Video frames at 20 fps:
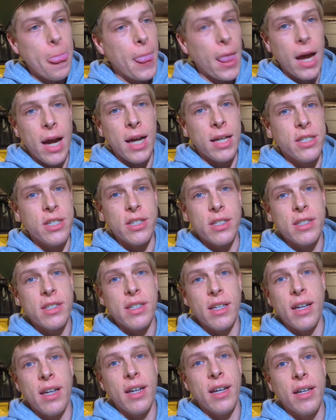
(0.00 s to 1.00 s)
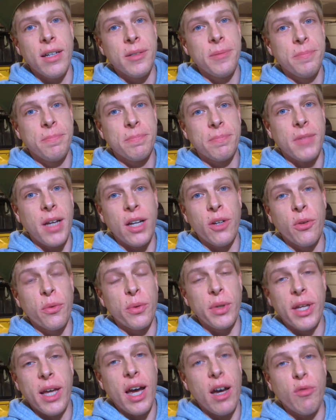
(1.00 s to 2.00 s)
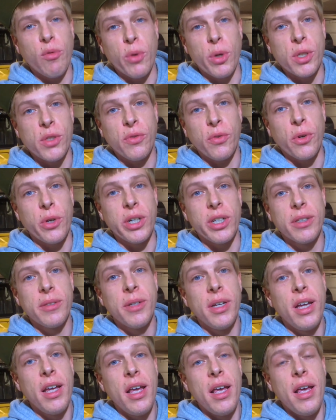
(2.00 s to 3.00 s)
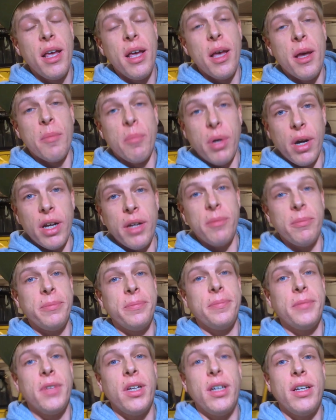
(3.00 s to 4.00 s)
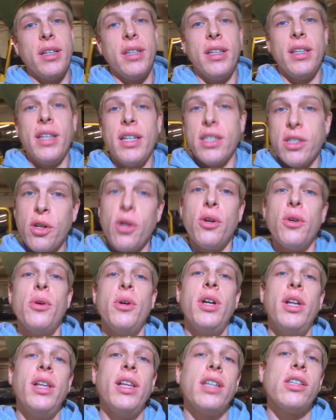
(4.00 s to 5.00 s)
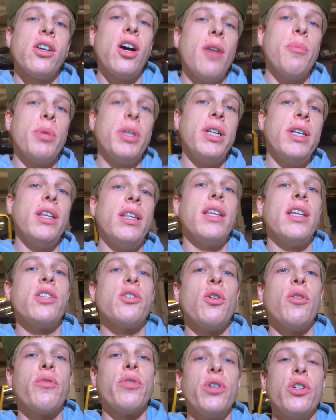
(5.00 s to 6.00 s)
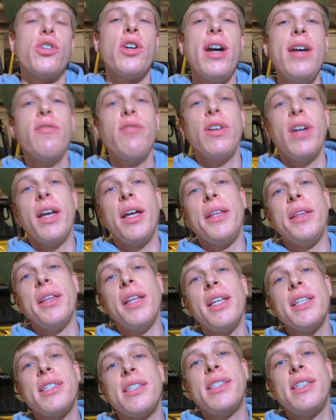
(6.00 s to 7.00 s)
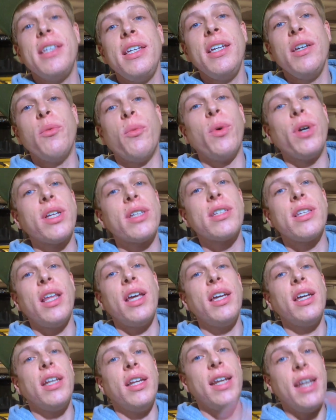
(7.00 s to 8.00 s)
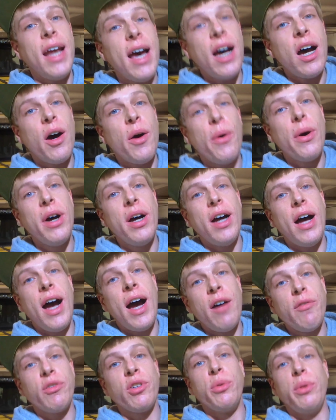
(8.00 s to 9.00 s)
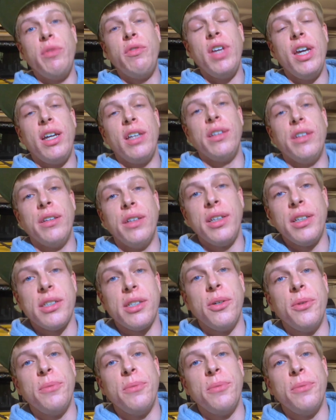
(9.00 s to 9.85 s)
I don't really have words for it. But let's go, let's hop in, let's go for a drive, and let's see what it's like now after we've taken the links out.